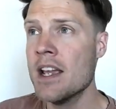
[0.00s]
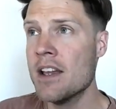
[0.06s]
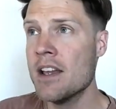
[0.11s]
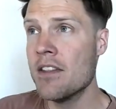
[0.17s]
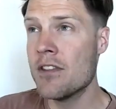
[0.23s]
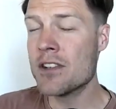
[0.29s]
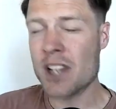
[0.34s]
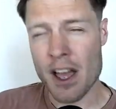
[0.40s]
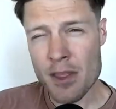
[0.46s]

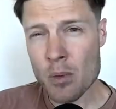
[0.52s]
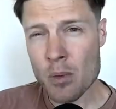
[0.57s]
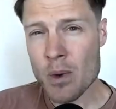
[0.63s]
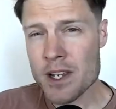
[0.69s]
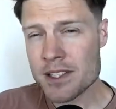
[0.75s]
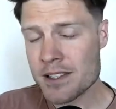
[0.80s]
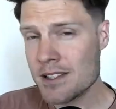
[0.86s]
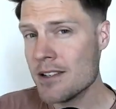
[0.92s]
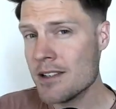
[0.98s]
There's other ways
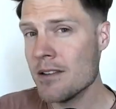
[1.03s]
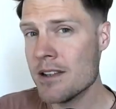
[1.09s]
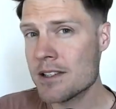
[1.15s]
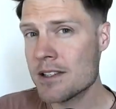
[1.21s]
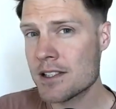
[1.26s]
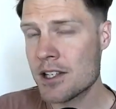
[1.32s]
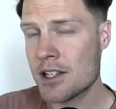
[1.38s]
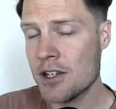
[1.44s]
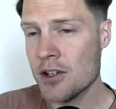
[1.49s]
to do this
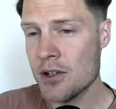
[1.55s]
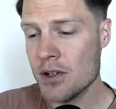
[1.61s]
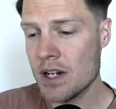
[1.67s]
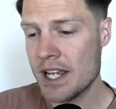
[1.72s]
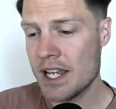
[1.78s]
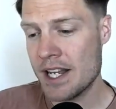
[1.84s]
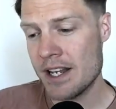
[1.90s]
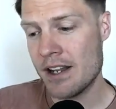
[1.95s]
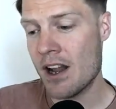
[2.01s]
too in
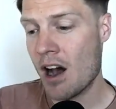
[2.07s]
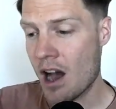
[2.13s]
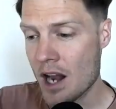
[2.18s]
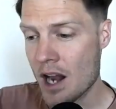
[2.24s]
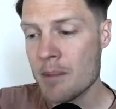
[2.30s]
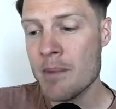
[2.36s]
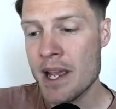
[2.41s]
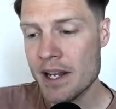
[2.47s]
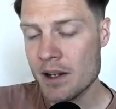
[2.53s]
an
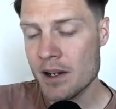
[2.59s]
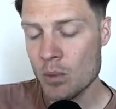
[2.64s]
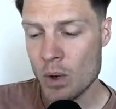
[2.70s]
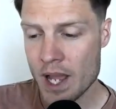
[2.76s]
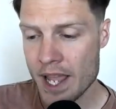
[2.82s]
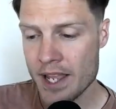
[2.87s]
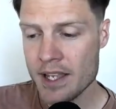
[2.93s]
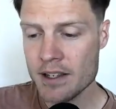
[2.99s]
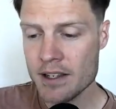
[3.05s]
automated
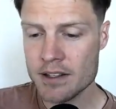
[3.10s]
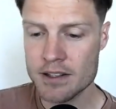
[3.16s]
way.